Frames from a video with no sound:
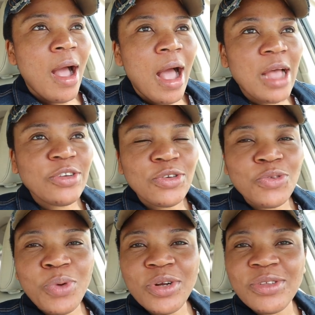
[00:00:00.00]
I
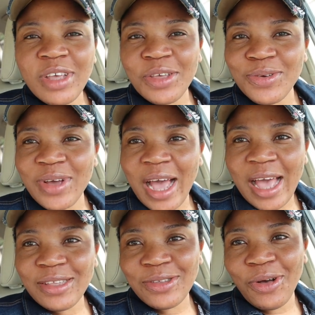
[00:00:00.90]
just want to take you
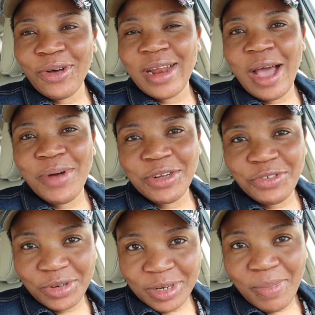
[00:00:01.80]
guys on our
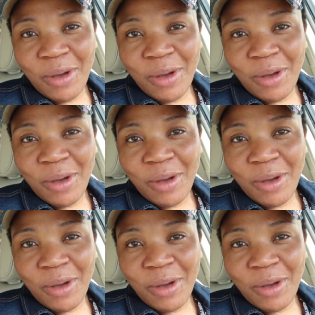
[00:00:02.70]
trip.